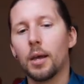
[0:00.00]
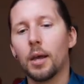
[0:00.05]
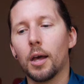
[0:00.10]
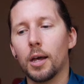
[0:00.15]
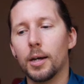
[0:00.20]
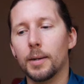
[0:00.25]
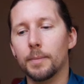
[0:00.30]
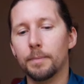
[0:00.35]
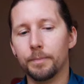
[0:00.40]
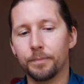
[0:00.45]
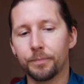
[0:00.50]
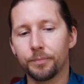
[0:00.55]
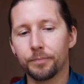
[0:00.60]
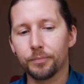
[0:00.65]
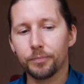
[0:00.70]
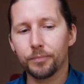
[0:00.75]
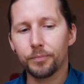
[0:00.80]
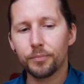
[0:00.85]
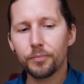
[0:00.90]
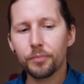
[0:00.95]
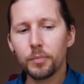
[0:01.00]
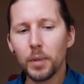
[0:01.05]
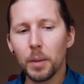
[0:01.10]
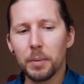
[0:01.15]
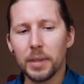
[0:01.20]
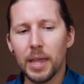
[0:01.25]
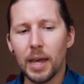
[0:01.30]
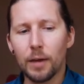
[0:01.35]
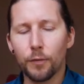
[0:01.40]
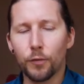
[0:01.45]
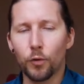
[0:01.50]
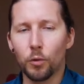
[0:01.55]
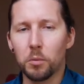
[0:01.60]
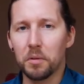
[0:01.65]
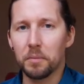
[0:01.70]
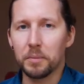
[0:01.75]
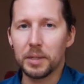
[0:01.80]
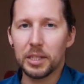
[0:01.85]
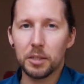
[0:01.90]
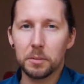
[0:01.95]
But that form
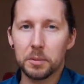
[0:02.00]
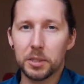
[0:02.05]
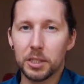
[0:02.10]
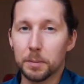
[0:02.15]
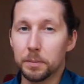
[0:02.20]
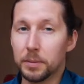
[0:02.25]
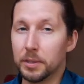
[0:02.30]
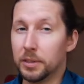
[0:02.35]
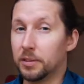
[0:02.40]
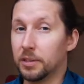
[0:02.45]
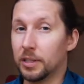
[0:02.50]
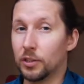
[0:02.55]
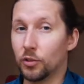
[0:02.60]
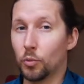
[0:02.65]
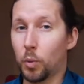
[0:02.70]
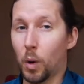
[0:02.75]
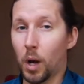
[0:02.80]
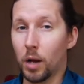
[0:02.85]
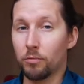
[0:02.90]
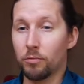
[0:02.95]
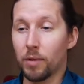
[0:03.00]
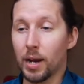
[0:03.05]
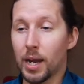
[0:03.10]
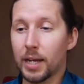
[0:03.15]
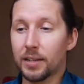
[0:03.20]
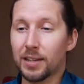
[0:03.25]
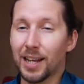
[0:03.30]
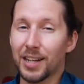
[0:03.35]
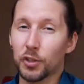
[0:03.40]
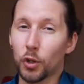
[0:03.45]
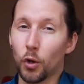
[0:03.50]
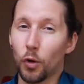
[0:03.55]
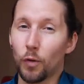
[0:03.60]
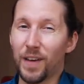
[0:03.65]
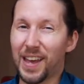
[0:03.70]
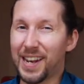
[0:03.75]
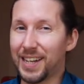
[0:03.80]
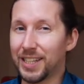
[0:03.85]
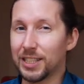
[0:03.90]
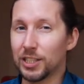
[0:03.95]
of mediumship is quite rare. It takes a lot
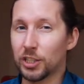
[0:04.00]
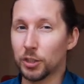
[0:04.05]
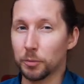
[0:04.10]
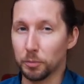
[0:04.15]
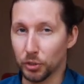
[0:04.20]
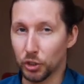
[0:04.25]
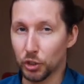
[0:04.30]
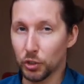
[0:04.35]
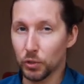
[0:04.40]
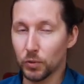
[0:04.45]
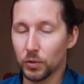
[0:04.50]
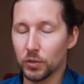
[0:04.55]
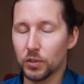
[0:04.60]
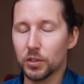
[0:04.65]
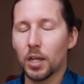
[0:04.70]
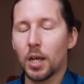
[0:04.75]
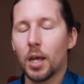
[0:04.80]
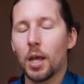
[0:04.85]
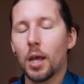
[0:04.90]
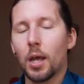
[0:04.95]
of energy to produce.